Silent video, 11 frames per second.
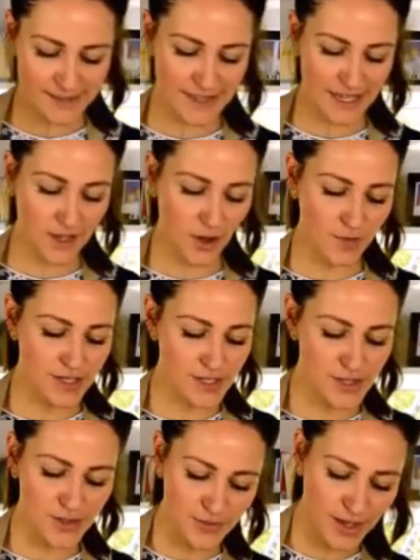They go
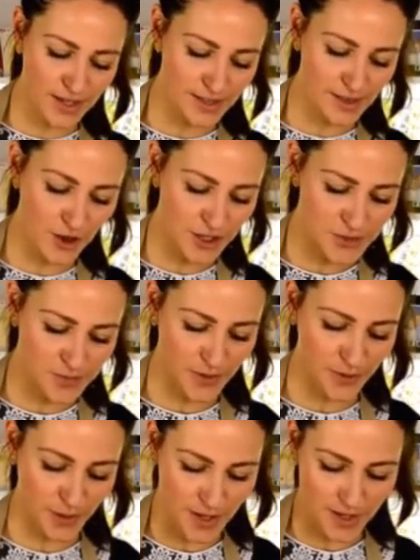into a large
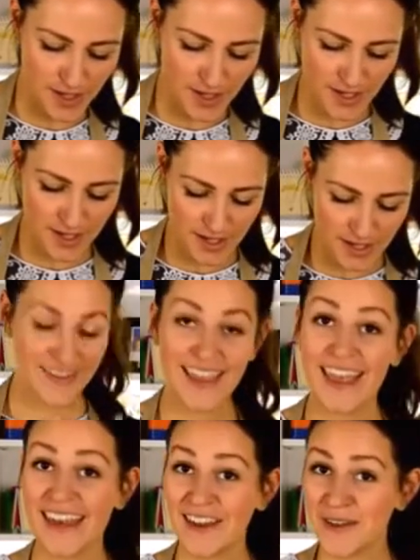bowl,
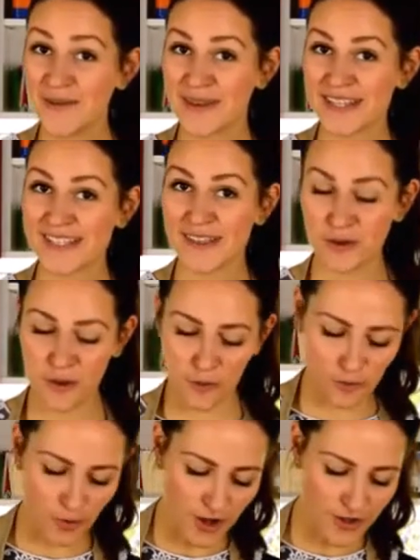and now you mix in the cold
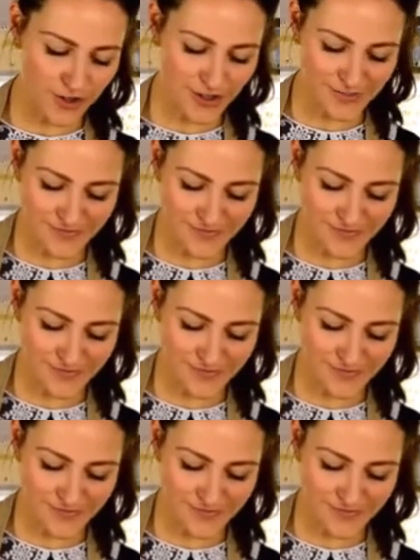water